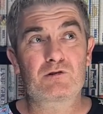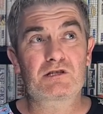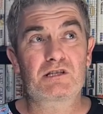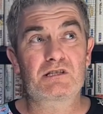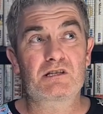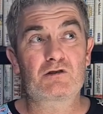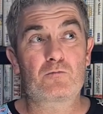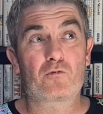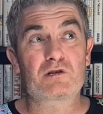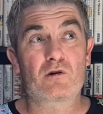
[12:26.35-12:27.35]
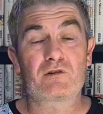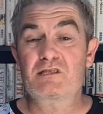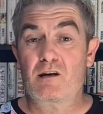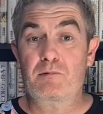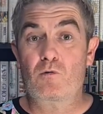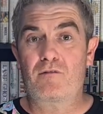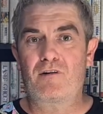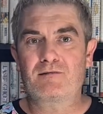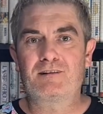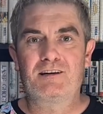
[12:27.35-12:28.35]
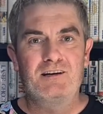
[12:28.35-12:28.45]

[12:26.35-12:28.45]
which is the Super Retro event. So that'll be quite fun.